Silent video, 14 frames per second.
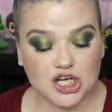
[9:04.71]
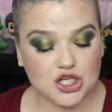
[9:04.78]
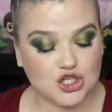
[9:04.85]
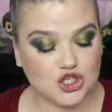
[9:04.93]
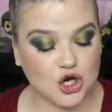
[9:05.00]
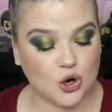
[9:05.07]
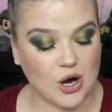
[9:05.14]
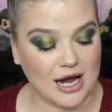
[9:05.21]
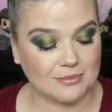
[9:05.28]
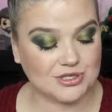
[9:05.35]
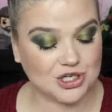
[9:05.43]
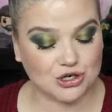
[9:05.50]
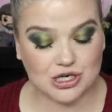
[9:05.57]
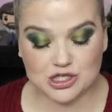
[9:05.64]
So I'm
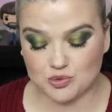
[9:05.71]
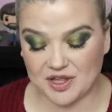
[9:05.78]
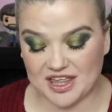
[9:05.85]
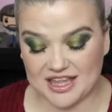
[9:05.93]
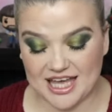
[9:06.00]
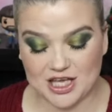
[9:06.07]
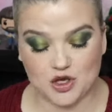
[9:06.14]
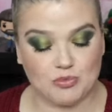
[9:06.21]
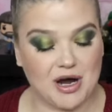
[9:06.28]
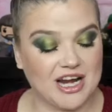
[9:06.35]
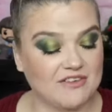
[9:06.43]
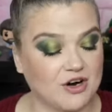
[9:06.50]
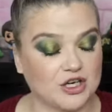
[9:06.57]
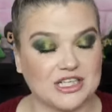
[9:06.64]
sure it's really late. You
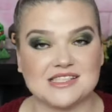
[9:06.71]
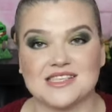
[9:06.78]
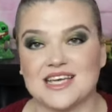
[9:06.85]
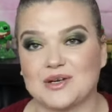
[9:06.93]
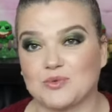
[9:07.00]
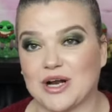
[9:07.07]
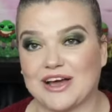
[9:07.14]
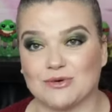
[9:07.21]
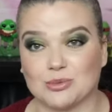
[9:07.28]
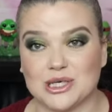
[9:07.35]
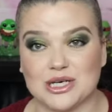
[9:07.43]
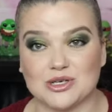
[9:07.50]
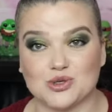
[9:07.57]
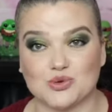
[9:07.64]
might have already seen what
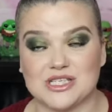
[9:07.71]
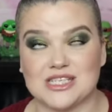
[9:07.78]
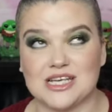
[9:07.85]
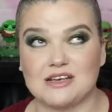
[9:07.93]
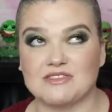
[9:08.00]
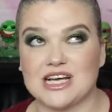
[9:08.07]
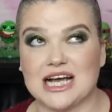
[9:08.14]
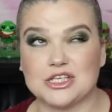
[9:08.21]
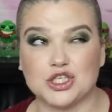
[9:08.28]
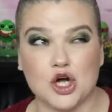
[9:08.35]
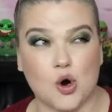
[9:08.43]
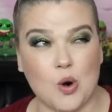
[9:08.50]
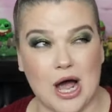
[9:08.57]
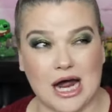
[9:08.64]
everybody else received. I
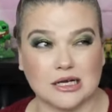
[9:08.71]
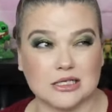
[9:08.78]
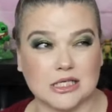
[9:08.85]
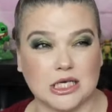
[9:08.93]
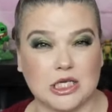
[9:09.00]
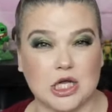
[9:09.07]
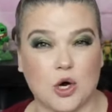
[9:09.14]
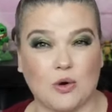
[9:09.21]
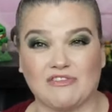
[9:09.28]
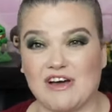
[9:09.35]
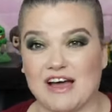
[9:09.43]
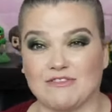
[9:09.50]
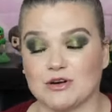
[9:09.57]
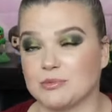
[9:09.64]
don't honestly know if
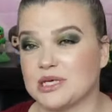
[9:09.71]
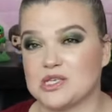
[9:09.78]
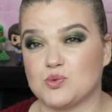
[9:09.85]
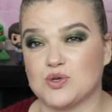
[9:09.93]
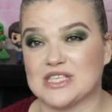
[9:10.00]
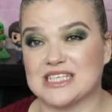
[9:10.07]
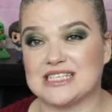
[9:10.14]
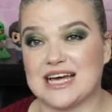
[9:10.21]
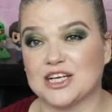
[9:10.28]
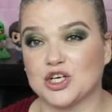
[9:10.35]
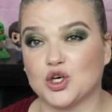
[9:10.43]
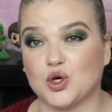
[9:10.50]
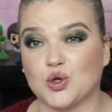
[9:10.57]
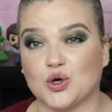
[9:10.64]
everybody's was
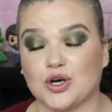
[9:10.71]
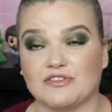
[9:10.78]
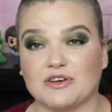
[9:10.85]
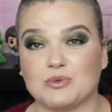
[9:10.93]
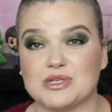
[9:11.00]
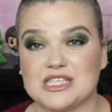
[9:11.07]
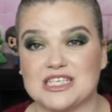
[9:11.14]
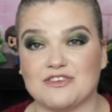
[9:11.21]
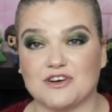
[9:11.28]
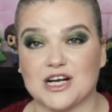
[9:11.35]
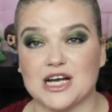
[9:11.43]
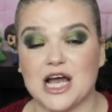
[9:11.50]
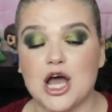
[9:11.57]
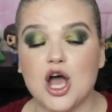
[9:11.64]
identical or if it was
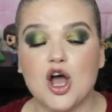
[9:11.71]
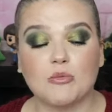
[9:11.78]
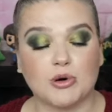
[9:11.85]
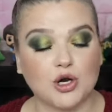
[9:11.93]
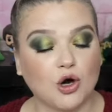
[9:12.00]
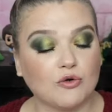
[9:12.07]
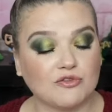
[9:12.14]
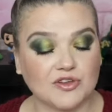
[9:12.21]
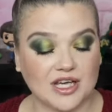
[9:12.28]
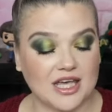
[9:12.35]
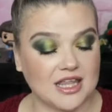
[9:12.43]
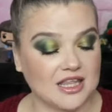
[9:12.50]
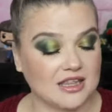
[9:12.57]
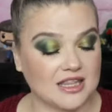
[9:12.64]
different, but
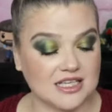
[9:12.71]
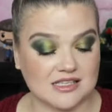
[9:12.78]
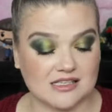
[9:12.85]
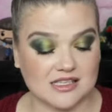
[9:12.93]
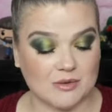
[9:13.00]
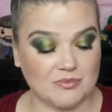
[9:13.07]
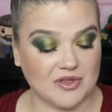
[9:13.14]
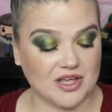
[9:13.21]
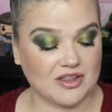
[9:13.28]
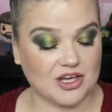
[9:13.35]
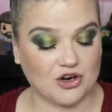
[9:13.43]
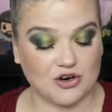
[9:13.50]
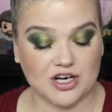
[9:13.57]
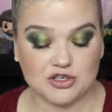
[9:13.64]
hopefully this is something
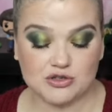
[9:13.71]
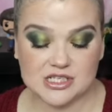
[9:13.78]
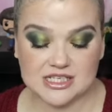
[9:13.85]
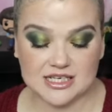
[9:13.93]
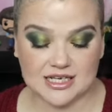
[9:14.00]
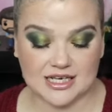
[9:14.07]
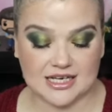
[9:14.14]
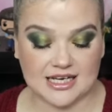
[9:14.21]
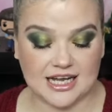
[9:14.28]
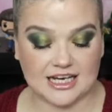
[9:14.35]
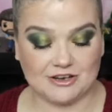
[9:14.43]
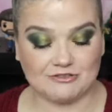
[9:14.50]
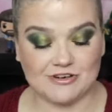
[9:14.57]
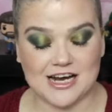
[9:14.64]
that you're interested in,
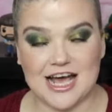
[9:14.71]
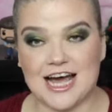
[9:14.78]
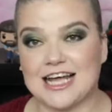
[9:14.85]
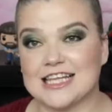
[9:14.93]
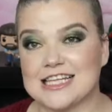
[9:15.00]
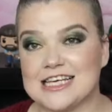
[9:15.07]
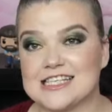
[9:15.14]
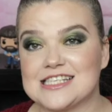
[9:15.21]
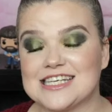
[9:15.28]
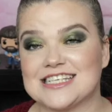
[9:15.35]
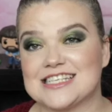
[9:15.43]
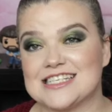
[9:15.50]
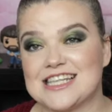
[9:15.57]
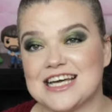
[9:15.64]
and if not, at least
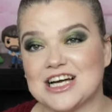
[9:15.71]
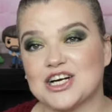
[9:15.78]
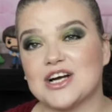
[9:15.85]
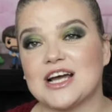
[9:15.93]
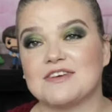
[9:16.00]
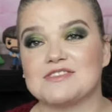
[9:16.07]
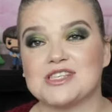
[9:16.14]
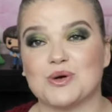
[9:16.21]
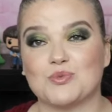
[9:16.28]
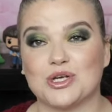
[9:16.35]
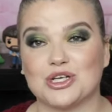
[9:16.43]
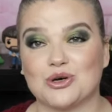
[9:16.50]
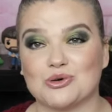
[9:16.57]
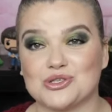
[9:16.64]
it is there if
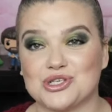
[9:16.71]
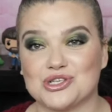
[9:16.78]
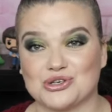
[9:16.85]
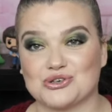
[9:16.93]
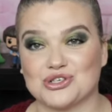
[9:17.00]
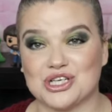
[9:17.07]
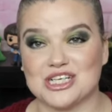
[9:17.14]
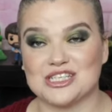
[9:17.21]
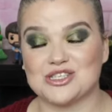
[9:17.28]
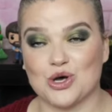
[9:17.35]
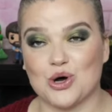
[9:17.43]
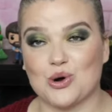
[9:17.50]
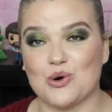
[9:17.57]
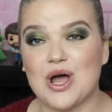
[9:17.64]
someone goes to search it.
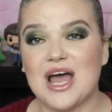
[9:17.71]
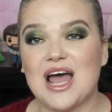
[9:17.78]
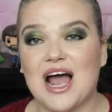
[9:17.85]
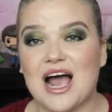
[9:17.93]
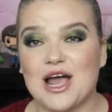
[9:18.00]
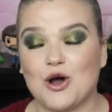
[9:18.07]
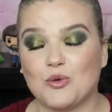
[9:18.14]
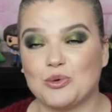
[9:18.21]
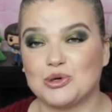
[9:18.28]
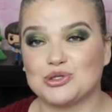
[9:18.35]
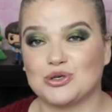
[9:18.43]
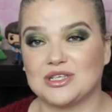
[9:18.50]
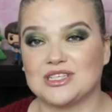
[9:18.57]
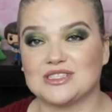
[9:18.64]
So I hope you
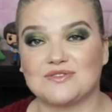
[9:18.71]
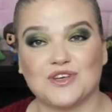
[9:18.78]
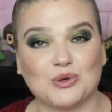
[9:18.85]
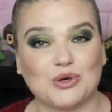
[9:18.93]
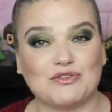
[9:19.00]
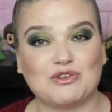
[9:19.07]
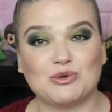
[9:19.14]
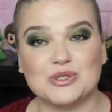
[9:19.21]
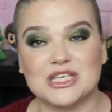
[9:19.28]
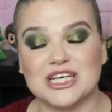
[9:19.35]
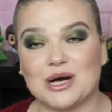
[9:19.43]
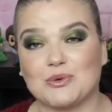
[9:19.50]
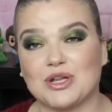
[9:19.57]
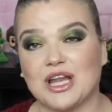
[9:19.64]
enjoyed this video. If you
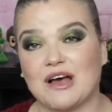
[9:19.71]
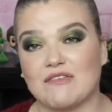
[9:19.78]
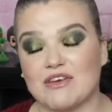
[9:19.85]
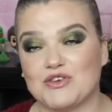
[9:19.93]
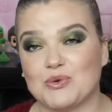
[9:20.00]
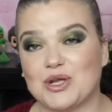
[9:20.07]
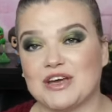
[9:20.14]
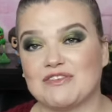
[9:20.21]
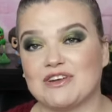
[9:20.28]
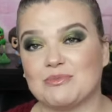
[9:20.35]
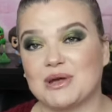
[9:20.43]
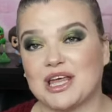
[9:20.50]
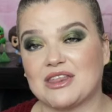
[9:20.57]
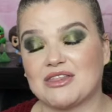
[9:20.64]
did, I would love if you'd give it a
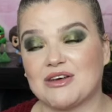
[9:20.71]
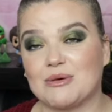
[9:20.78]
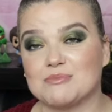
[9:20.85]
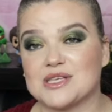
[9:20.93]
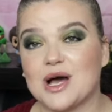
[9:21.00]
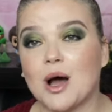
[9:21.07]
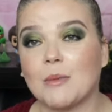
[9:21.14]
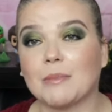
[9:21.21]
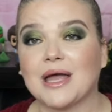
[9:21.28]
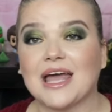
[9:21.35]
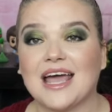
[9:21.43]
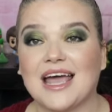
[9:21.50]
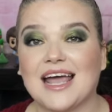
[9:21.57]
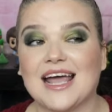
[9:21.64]
big thumbs up,
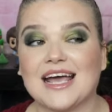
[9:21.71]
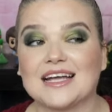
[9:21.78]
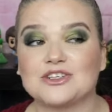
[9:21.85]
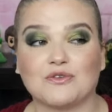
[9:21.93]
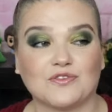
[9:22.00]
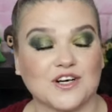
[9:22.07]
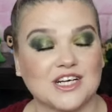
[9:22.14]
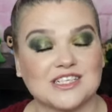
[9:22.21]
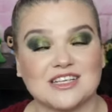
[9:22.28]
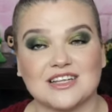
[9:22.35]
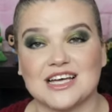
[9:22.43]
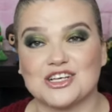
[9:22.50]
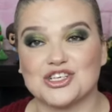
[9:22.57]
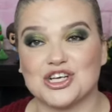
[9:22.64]
and don't forget to
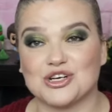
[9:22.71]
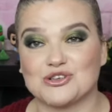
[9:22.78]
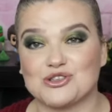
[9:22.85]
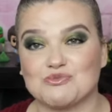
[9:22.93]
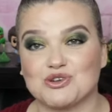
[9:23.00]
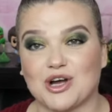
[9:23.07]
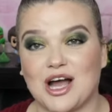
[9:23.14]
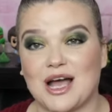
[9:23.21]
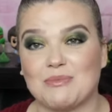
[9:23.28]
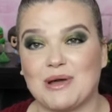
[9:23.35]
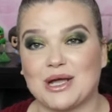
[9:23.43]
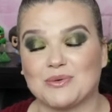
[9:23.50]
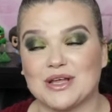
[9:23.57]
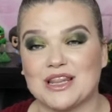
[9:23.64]
like, share, subscribe,
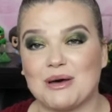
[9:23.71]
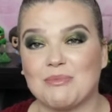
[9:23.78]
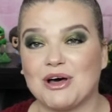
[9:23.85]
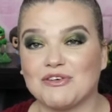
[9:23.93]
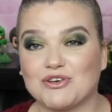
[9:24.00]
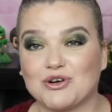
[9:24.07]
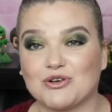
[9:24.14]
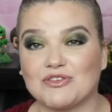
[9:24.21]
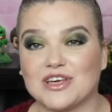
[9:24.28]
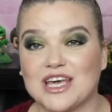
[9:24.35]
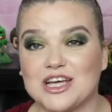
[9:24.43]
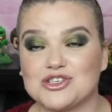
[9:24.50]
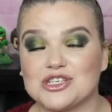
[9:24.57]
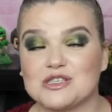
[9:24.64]
and ring that bell for
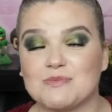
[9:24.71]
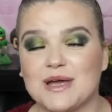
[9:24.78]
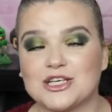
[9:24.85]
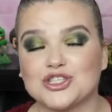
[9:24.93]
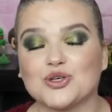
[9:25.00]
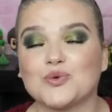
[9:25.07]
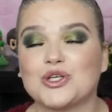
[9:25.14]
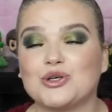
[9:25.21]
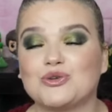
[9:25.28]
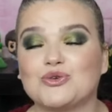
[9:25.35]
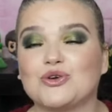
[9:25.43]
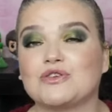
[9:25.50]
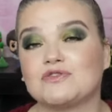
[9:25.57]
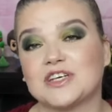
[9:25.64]
notifications. Make sure when you do
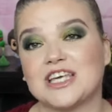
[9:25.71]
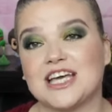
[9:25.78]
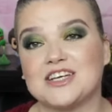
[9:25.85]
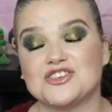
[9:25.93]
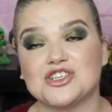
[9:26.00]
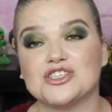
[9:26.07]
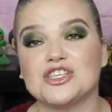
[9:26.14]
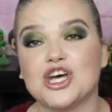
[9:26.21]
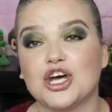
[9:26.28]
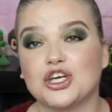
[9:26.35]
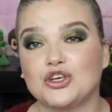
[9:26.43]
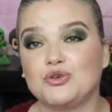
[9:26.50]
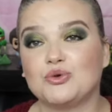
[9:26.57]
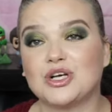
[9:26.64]
notifications,
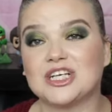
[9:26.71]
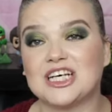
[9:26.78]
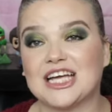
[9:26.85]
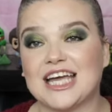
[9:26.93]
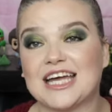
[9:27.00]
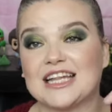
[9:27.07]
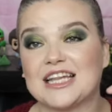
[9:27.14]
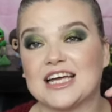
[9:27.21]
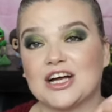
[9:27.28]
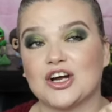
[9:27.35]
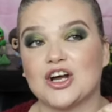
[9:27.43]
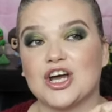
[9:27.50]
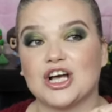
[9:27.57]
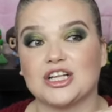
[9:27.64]
you do click in
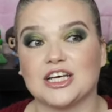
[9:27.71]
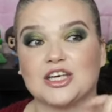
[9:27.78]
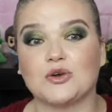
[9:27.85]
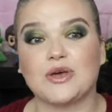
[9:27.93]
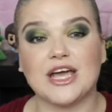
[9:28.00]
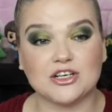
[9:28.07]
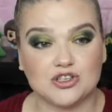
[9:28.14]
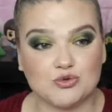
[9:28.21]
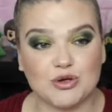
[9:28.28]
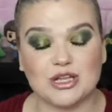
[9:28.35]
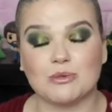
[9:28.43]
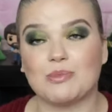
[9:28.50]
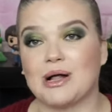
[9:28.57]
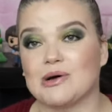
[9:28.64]
there. Like, you can't just ring
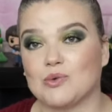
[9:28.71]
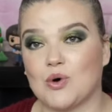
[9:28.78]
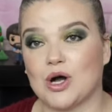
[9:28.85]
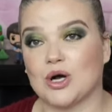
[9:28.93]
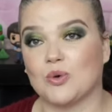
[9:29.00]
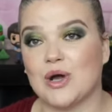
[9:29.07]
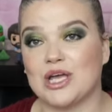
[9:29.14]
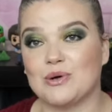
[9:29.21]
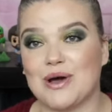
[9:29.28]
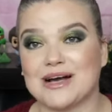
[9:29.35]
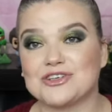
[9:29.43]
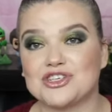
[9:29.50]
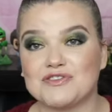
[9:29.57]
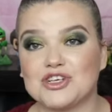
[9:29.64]
the bell and walk away. You
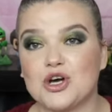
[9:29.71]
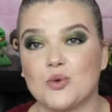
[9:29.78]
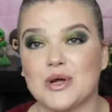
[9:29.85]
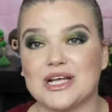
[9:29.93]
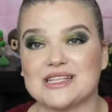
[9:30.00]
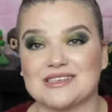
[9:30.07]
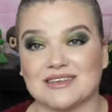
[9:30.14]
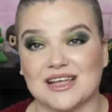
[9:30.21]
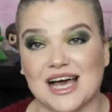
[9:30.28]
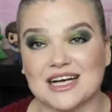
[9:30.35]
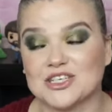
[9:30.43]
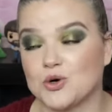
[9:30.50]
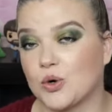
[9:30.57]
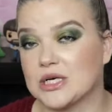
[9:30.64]
actually have to go in and
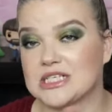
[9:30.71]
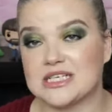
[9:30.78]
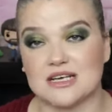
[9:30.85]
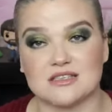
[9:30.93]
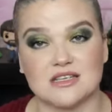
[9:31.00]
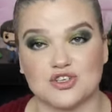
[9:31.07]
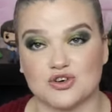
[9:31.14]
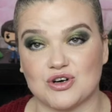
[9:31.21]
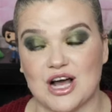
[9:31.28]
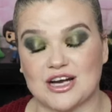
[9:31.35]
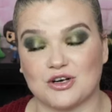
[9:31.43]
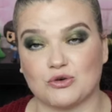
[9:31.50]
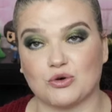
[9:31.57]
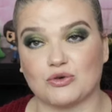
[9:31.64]
select, or it doesn't turn
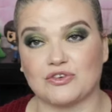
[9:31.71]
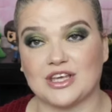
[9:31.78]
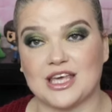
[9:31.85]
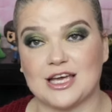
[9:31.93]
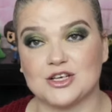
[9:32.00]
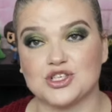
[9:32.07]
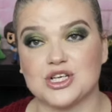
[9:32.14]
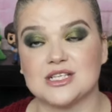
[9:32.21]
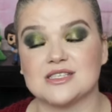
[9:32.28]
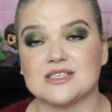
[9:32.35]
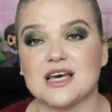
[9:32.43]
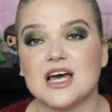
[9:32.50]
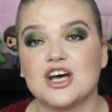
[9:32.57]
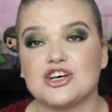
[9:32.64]
on your
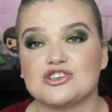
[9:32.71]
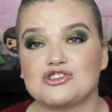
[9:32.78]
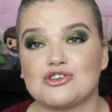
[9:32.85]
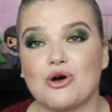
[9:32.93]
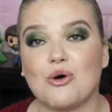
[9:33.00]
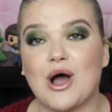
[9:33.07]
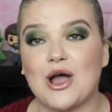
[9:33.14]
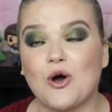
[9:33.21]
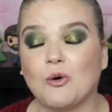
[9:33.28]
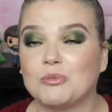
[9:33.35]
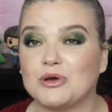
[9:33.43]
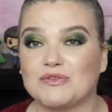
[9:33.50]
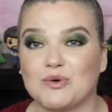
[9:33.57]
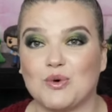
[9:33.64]
notifications. So I
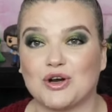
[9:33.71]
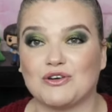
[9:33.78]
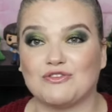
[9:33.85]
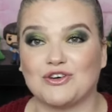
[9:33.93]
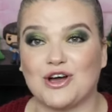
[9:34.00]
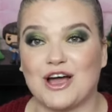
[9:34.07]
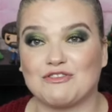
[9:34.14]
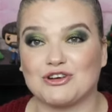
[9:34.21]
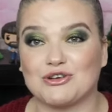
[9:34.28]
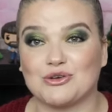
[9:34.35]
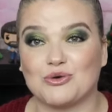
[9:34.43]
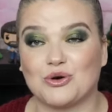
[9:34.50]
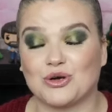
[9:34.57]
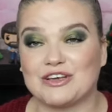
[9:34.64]
hope you have a wonderful
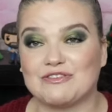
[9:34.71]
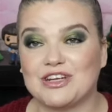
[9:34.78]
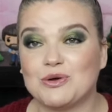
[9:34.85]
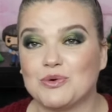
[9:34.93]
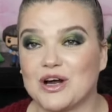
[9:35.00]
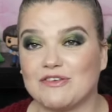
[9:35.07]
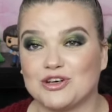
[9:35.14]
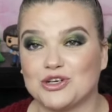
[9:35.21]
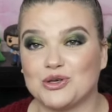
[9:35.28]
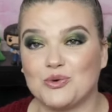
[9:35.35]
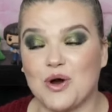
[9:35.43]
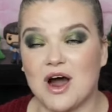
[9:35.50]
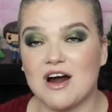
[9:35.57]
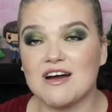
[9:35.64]
afternoon or evening wherever
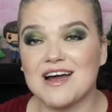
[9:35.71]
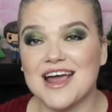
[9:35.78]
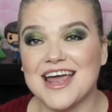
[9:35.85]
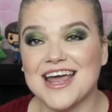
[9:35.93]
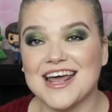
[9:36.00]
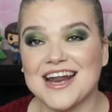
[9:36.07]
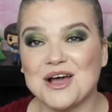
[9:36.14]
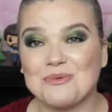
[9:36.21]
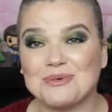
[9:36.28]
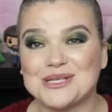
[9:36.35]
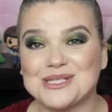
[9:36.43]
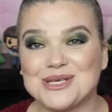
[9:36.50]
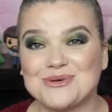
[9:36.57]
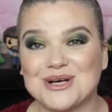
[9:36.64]
you are, and I hope I
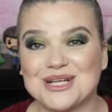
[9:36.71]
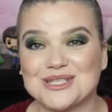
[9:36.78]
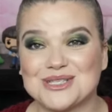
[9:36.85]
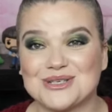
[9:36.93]
see you again